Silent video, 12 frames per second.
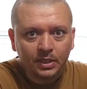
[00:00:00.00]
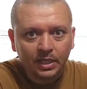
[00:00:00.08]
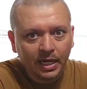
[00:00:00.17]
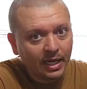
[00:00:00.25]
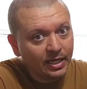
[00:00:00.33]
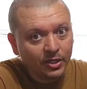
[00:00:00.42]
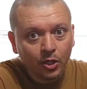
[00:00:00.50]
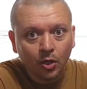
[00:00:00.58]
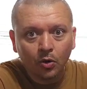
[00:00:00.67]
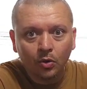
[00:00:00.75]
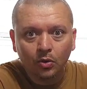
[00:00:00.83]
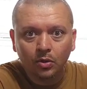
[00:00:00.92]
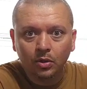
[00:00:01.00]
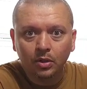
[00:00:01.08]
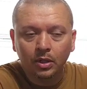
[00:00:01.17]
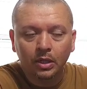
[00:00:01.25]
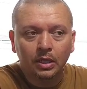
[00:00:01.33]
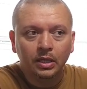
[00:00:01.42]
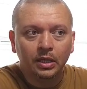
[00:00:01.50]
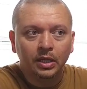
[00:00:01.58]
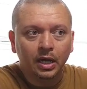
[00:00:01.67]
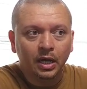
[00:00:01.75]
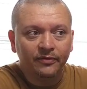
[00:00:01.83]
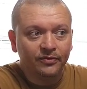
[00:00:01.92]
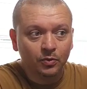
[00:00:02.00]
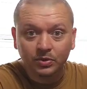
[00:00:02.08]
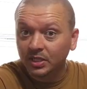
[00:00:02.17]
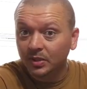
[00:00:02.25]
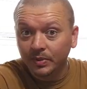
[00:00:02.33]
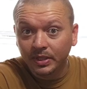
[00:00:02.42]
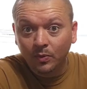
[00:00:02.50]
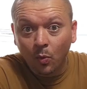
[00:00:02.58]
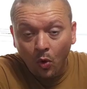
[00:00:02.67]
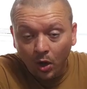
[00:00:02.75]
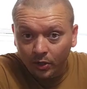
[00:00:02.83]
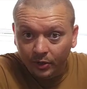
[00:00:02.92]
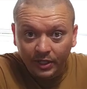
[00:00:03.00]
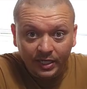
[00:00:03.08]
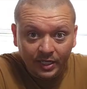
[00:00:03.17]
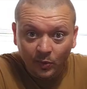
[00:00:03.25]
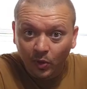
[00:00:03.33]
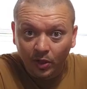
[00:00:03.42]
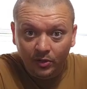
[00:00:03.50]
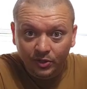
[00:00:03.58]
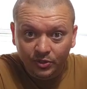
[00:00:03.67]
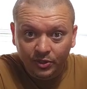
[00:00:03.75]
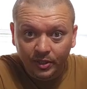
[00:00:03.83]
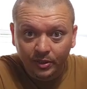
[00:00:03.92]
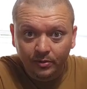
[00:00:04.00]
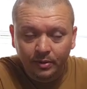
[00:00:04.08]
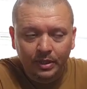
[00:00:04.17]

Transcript: and I didn't know if there was going to be water anywhere on the trail,